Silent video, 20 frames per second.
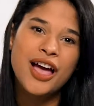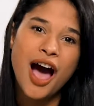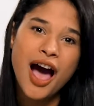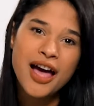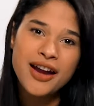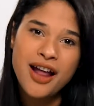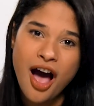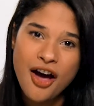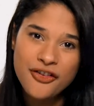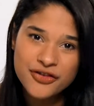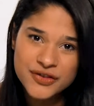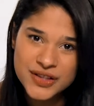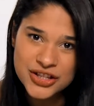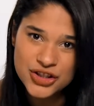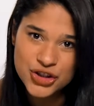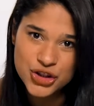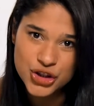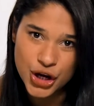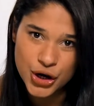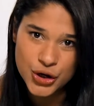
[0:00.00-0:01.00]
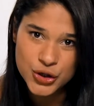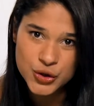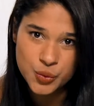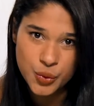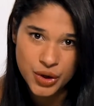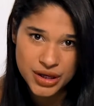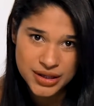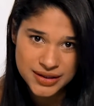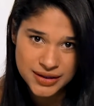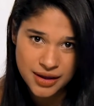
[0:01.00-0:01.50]
God often shares
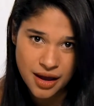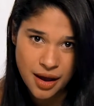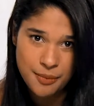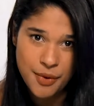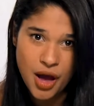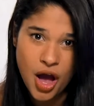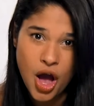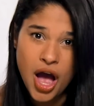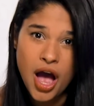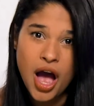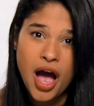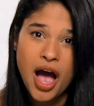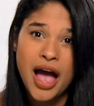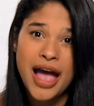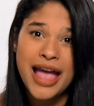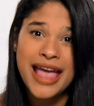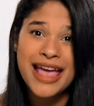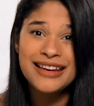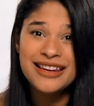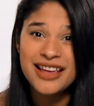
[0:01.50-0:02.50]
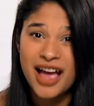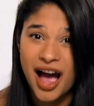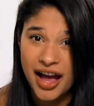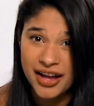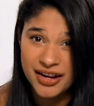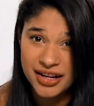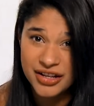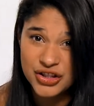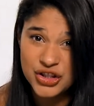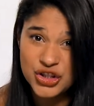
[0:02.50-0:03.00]
wisdom and
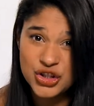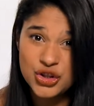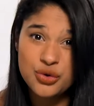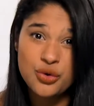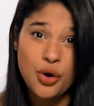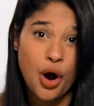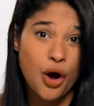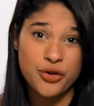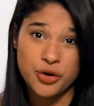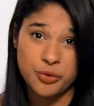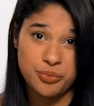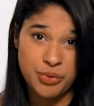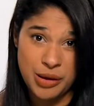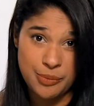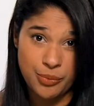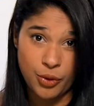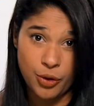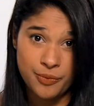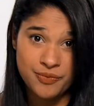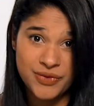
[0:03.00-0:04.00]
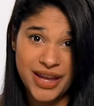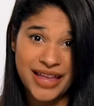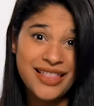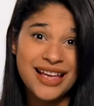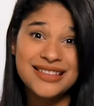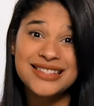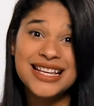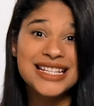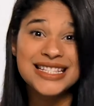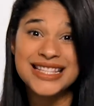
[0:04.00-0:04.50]
guidance through other people. And
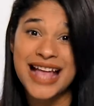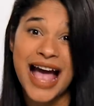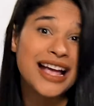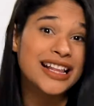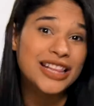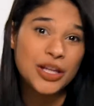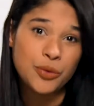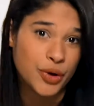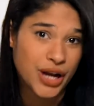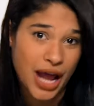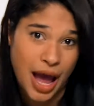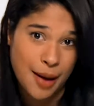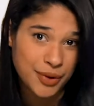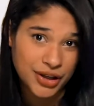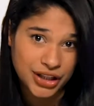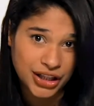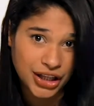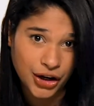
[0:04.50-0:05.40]
that's exactly what happened